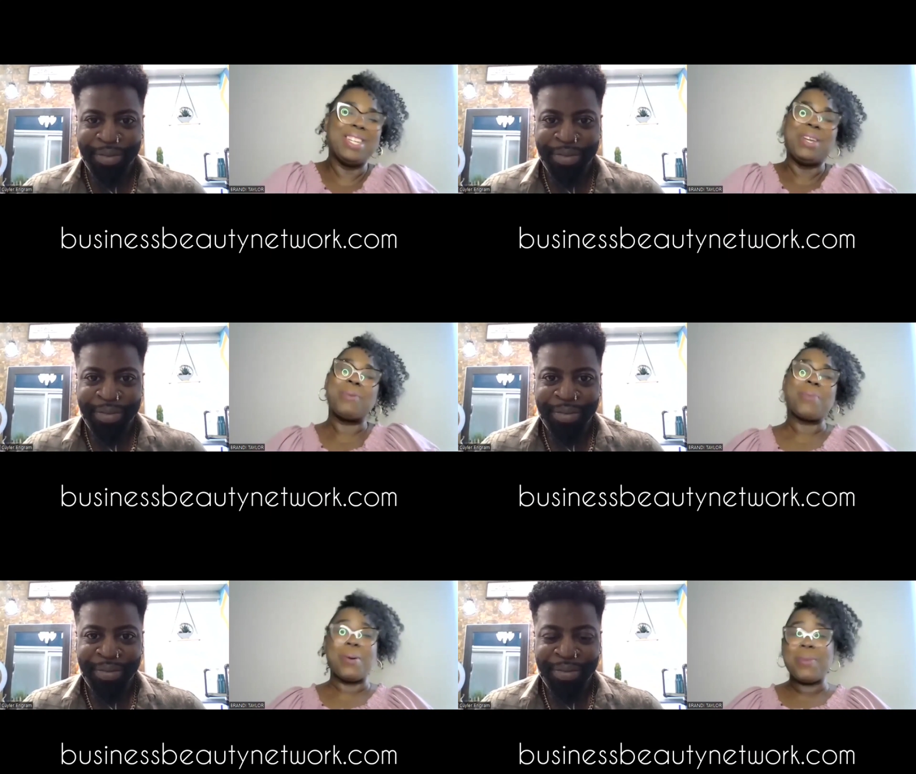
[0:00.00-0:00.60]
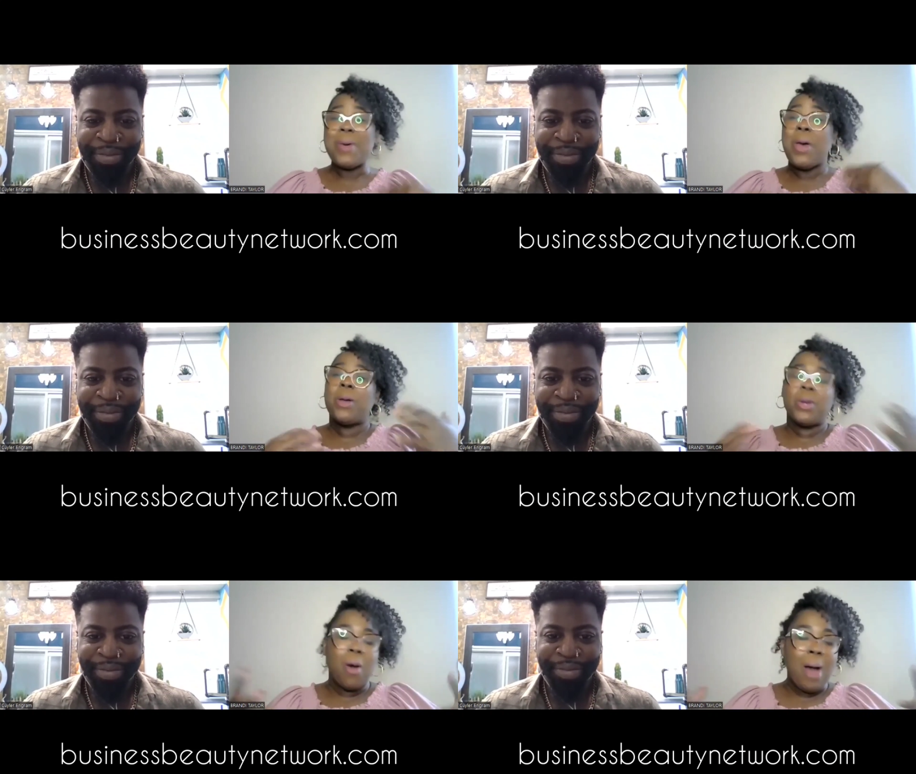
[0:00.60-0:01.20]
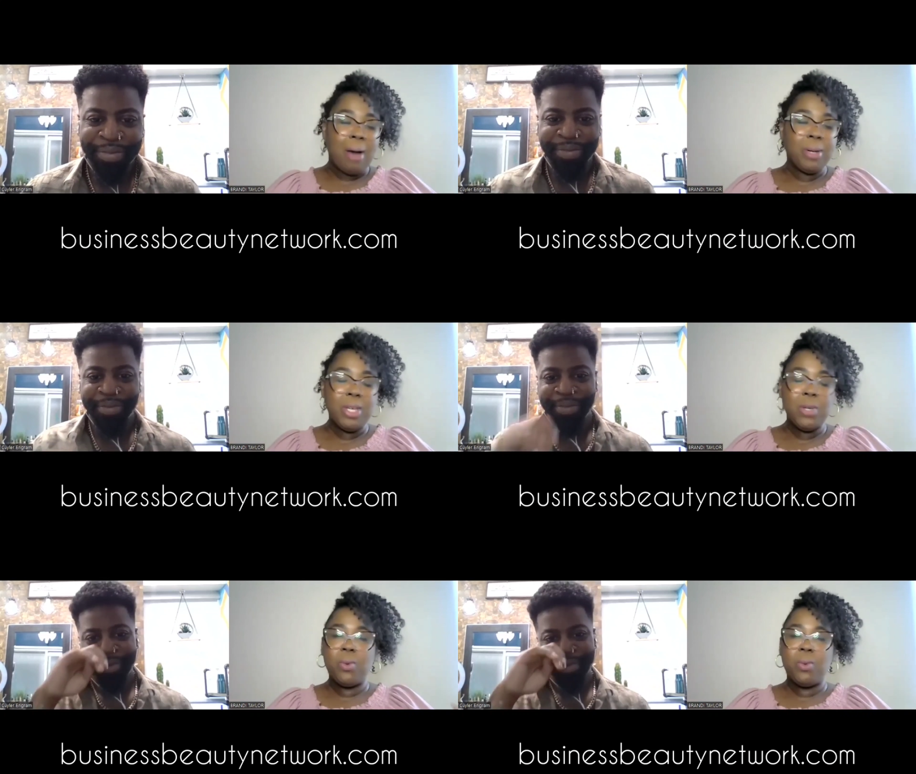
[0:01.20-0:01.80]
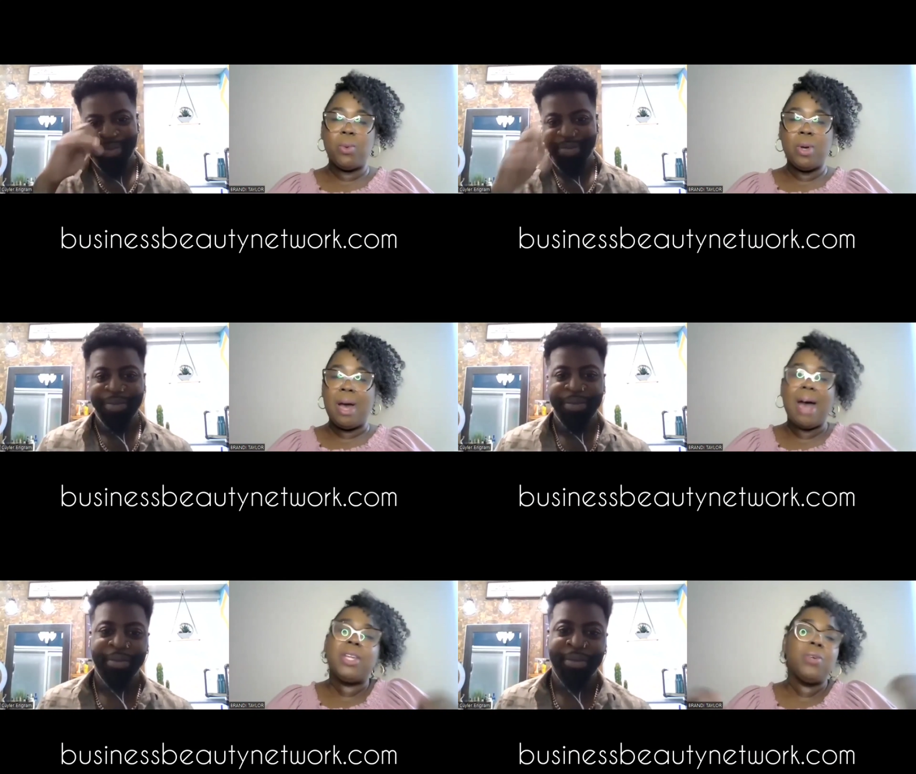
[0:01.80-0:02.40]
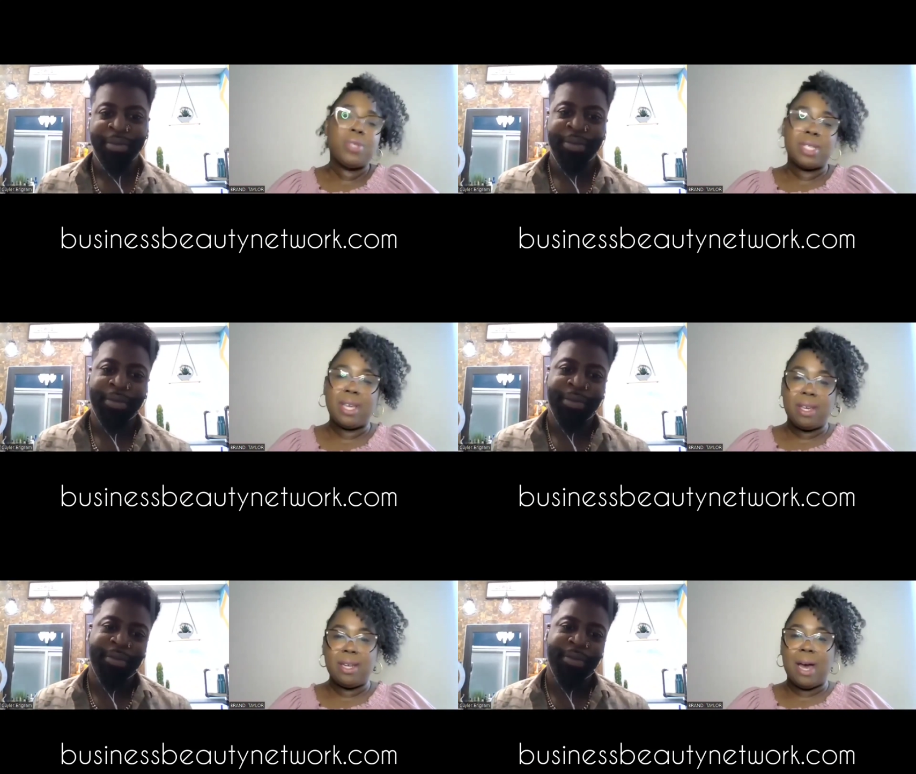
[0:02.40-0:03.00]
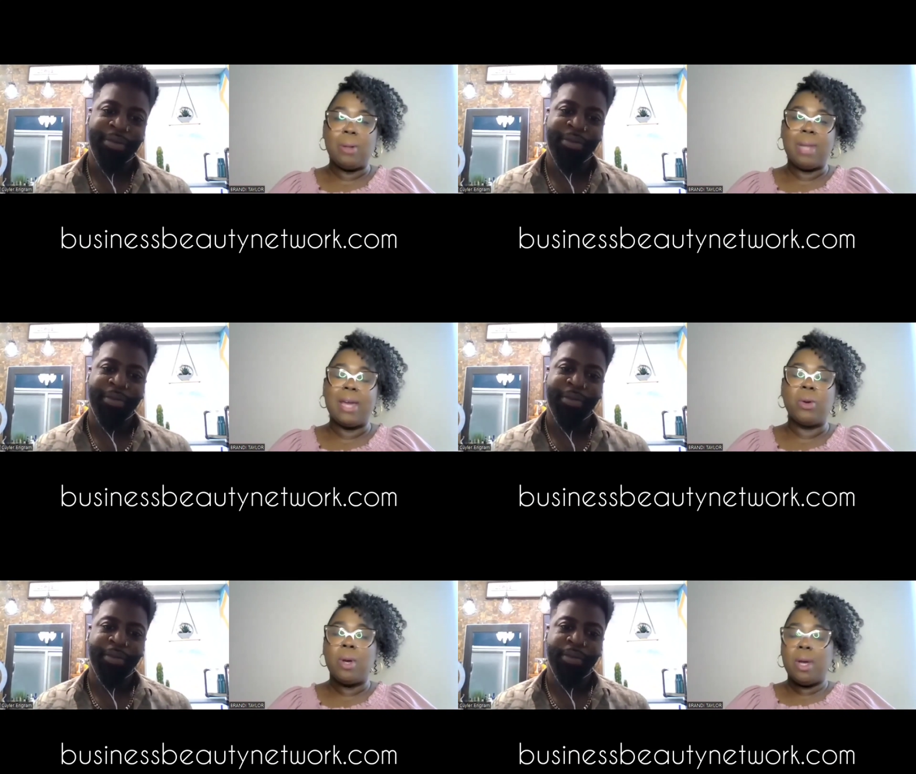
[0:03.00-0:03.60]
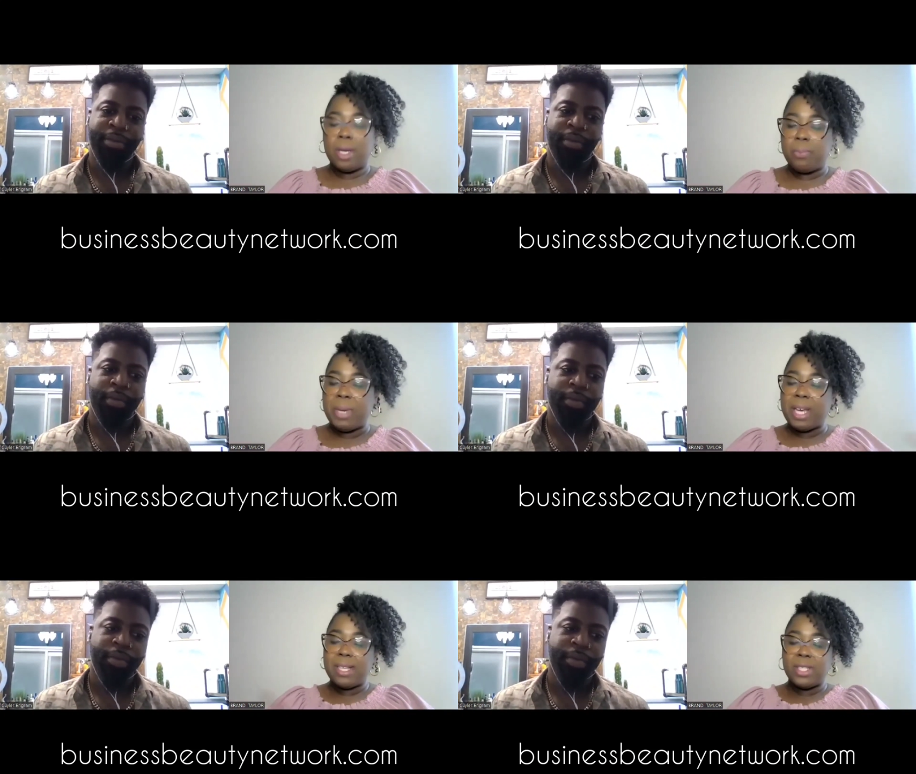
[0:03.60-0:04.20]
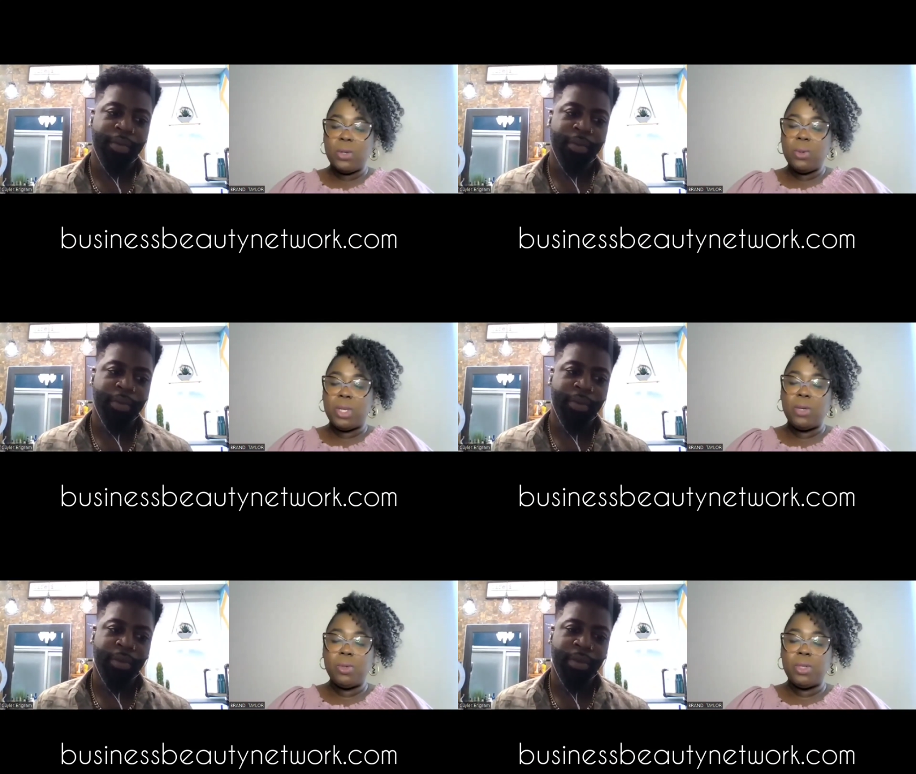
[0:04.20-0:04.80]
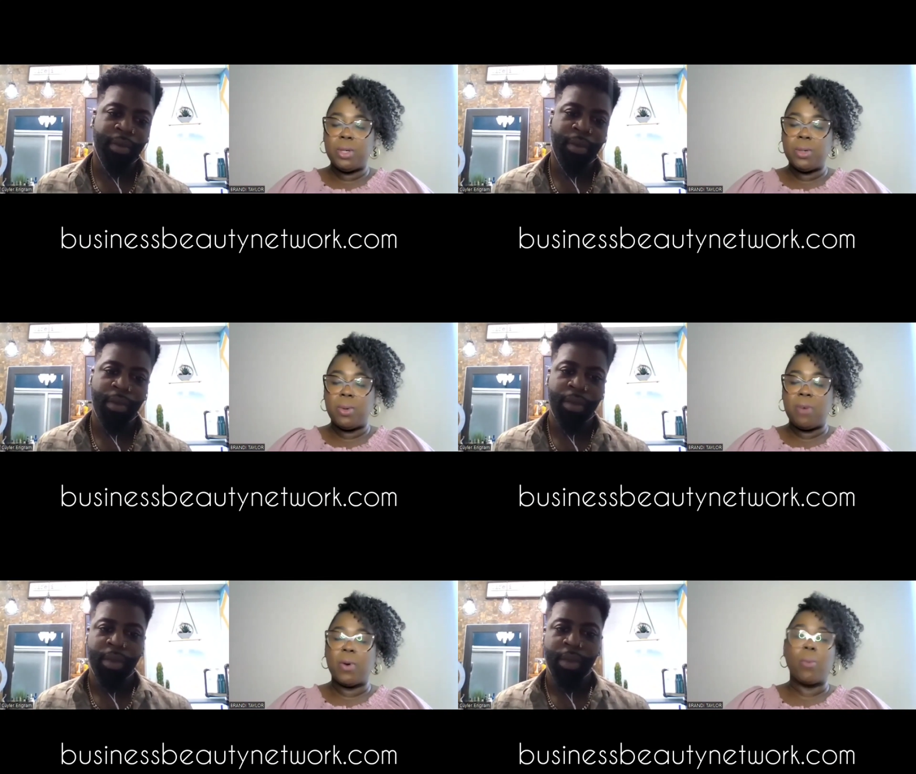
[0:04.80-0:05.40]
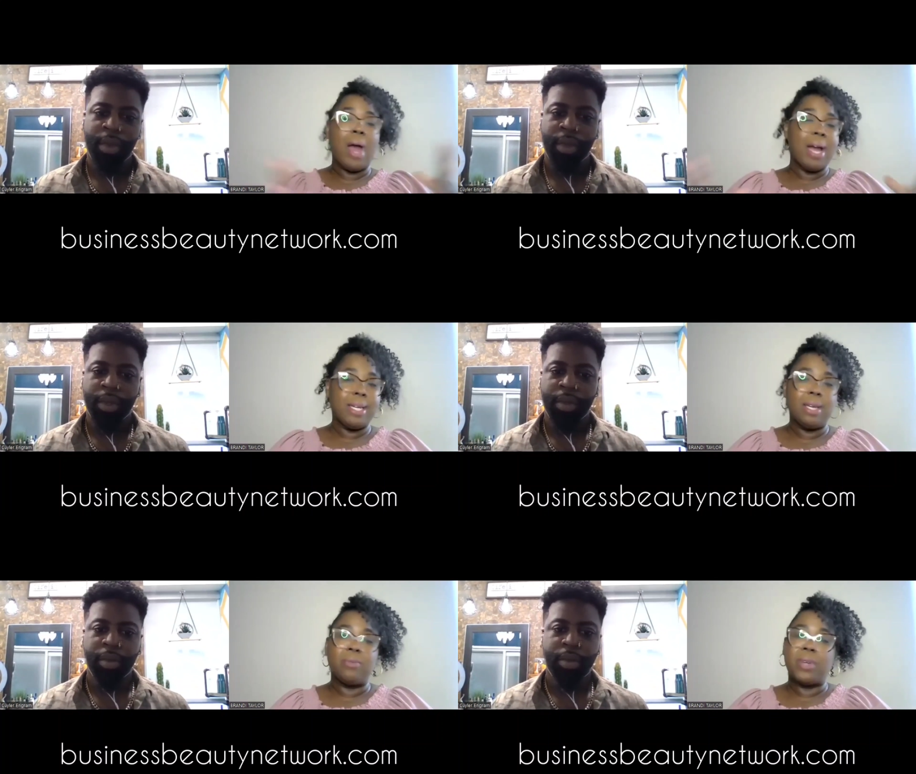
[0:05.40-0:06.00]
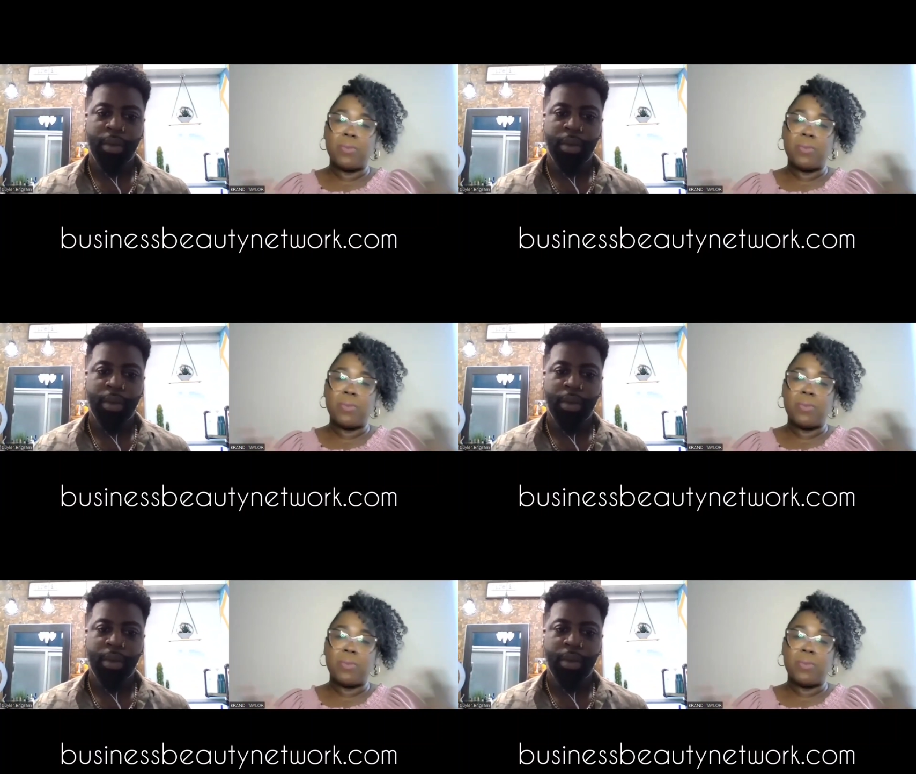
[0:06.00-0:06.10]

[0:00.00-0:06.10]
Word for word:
Speaker 1: no problem. No, how do you how do you stand out? Like because you you do a variety of